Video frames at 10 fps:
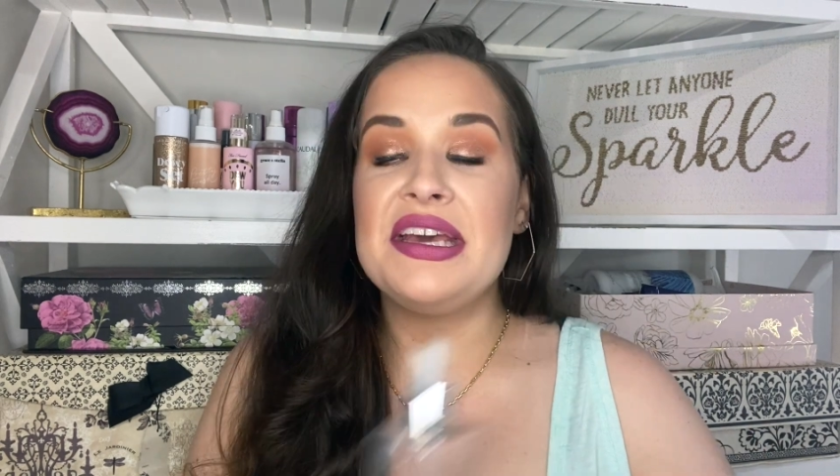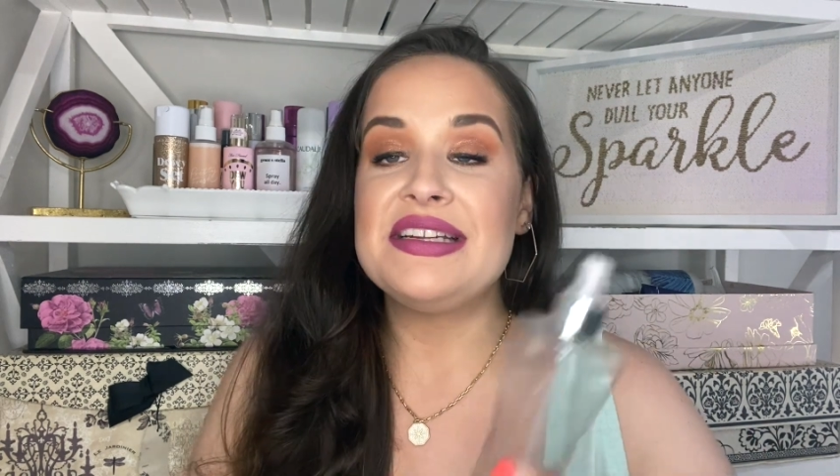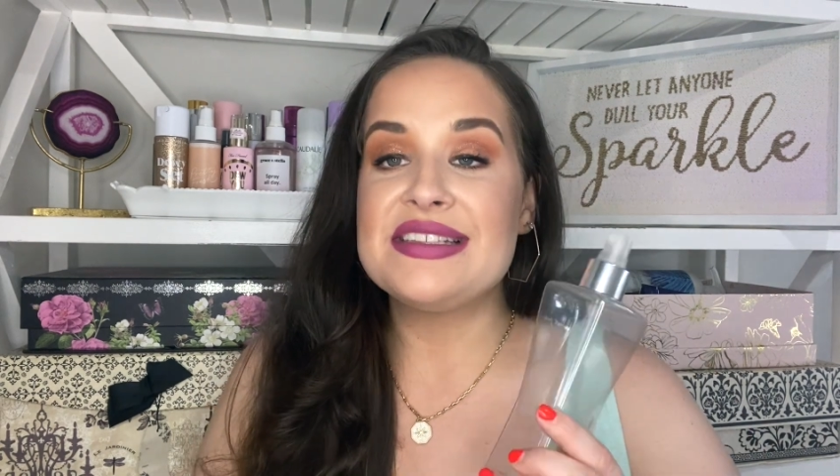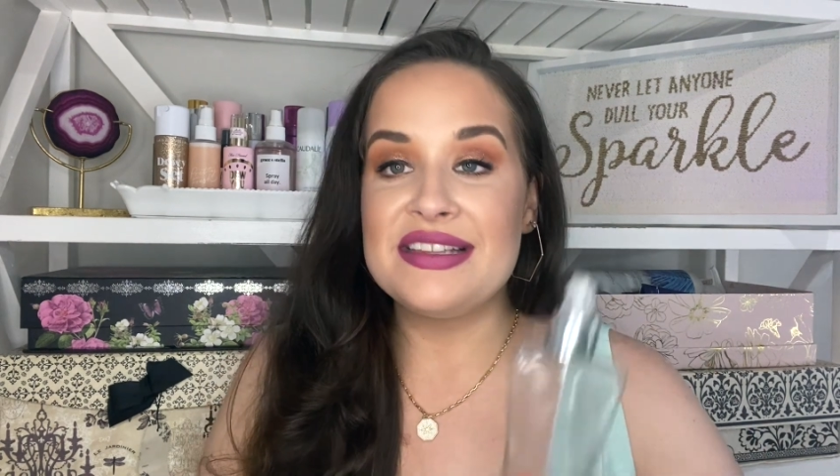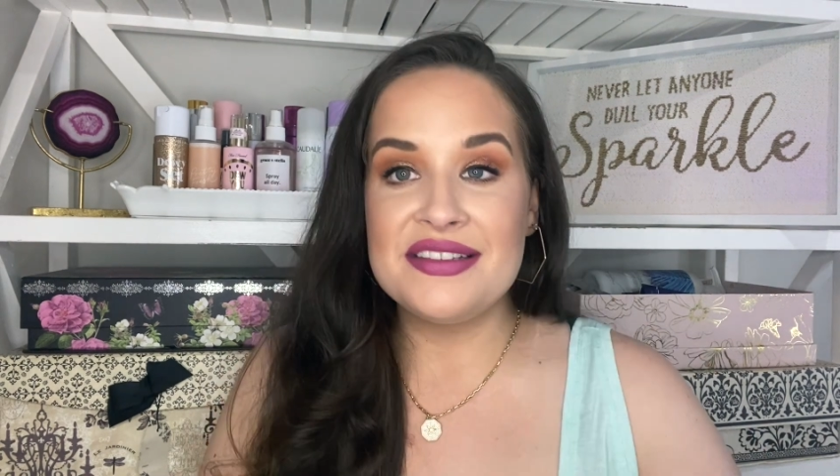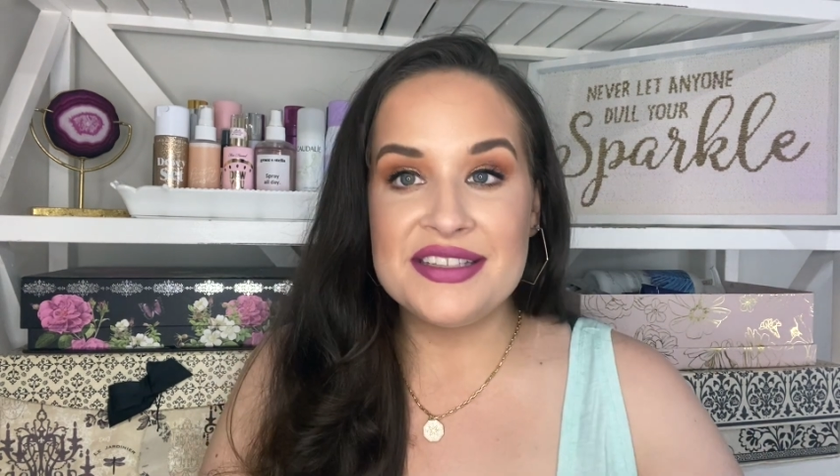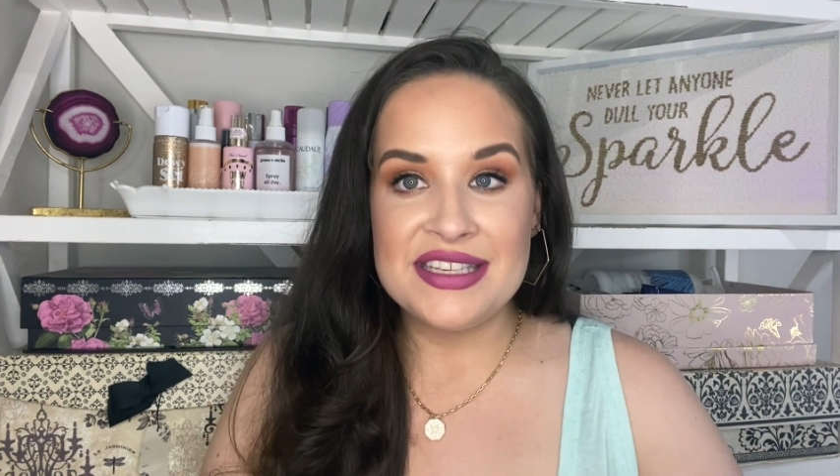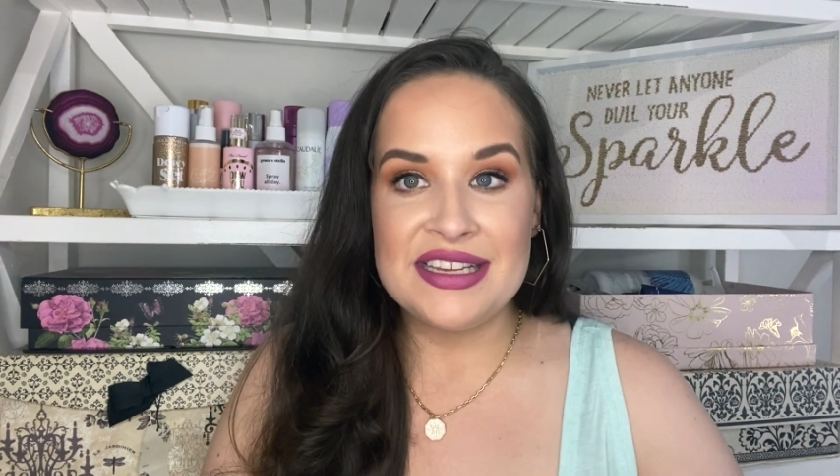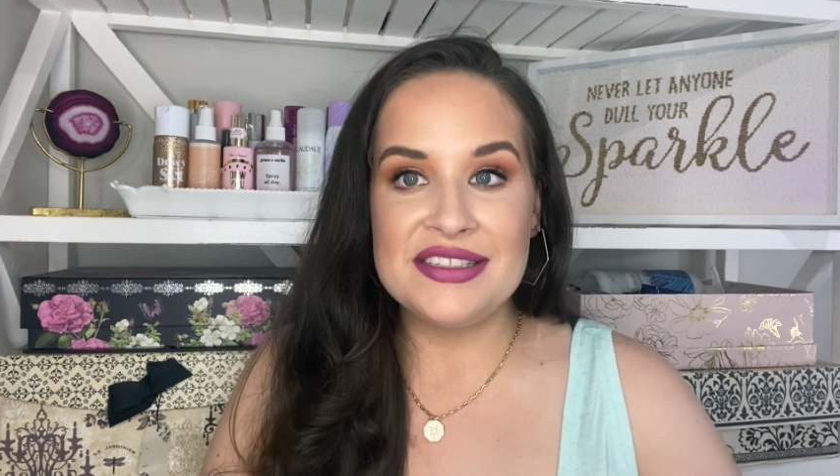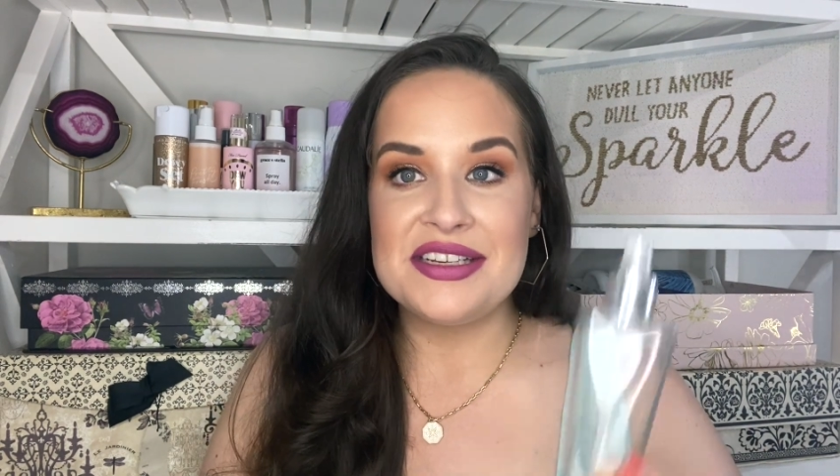It is in the
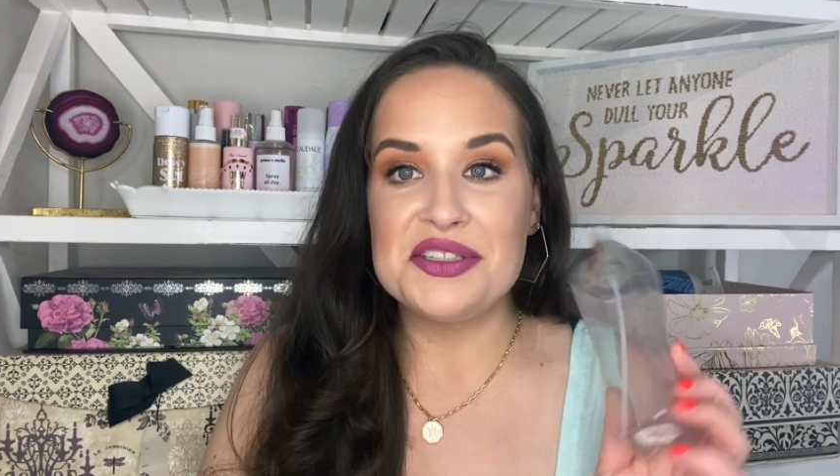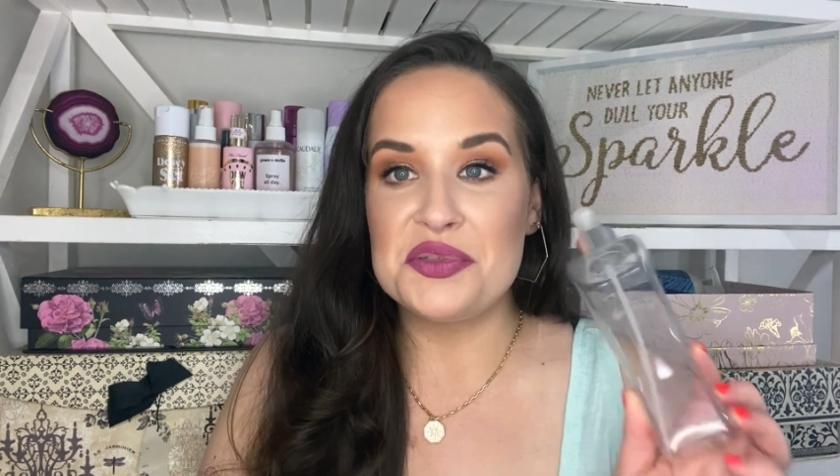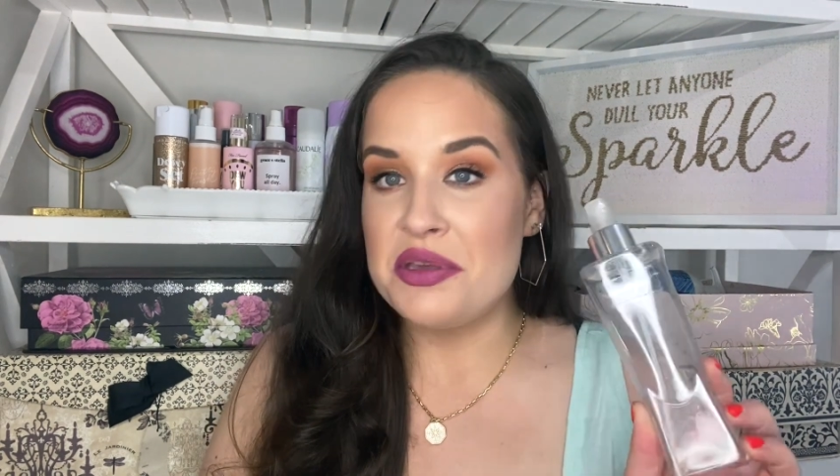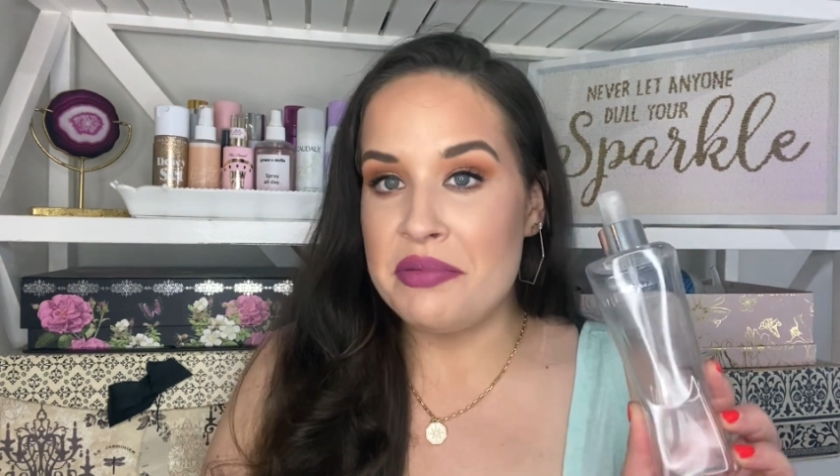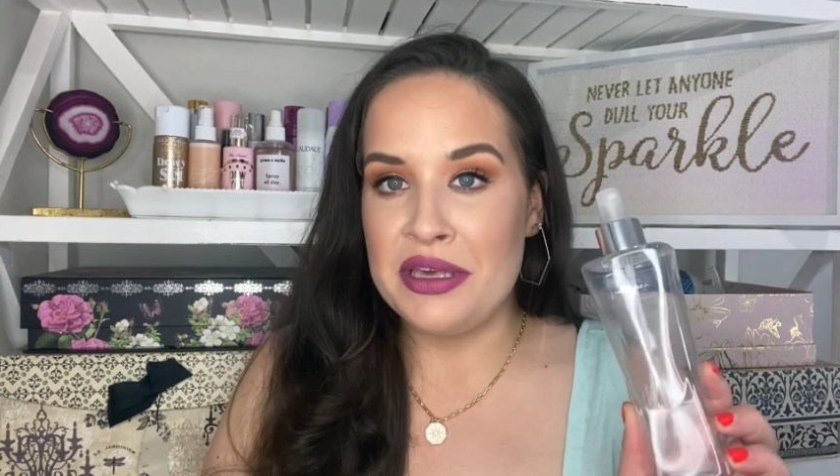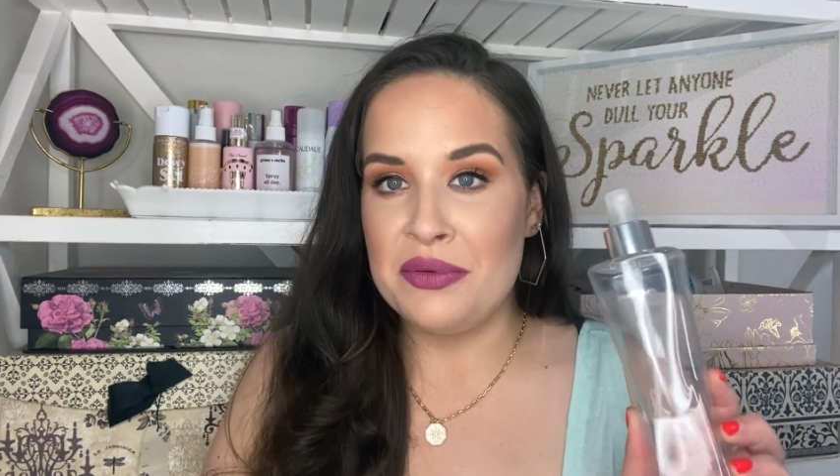scent Sweet Pea,